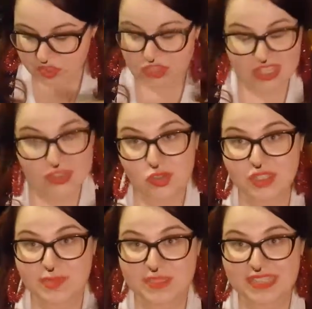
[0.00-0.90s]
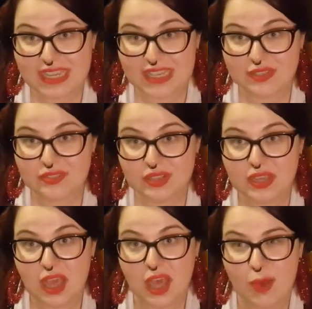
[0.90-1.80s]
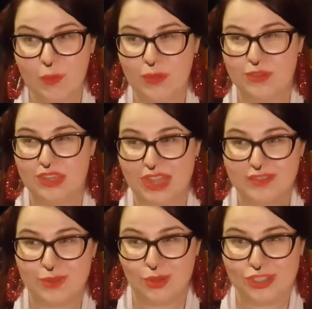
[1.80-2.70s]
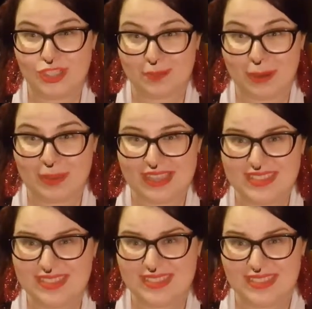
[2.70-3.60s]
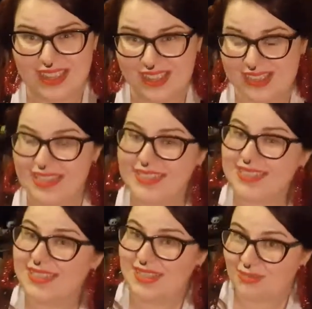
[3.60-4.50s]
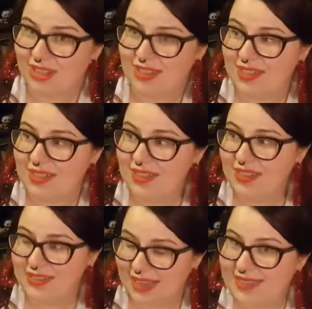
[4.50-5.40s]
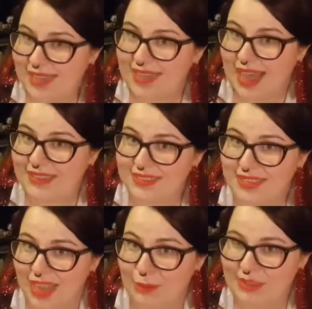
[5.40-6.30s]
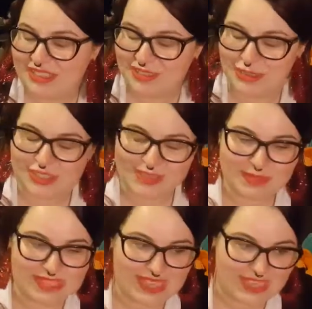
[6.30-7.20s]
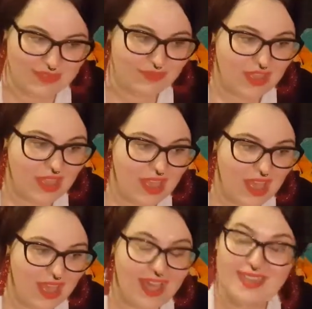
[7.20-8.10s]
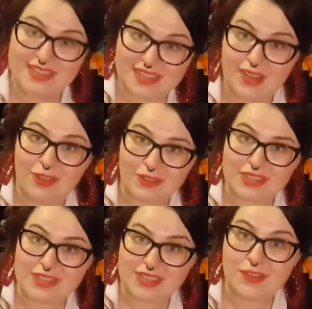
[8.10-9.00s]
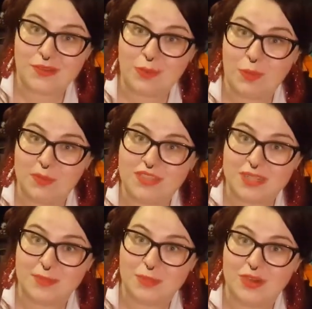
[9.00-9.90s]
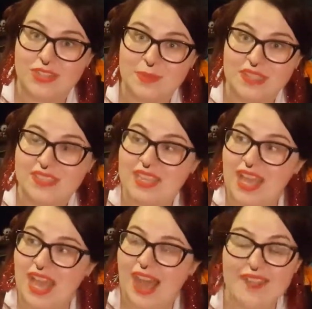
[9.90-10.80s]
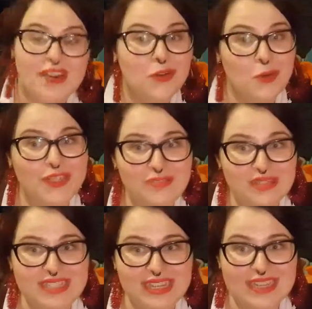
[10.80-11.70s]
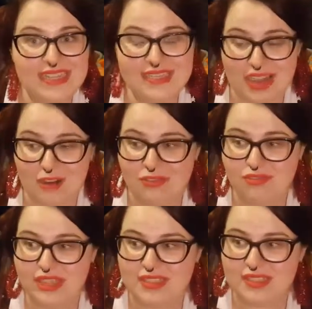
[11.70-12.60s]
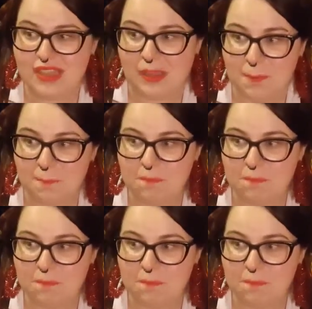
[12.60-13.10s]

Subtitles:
So that's Christmas Eve. We also have to watch The Muppets. Like, that's a given. That has to happen on Christmas Eve, and sing along to There's Only One More Sleep Till Christmas. And then on Christmas Day itself, it's a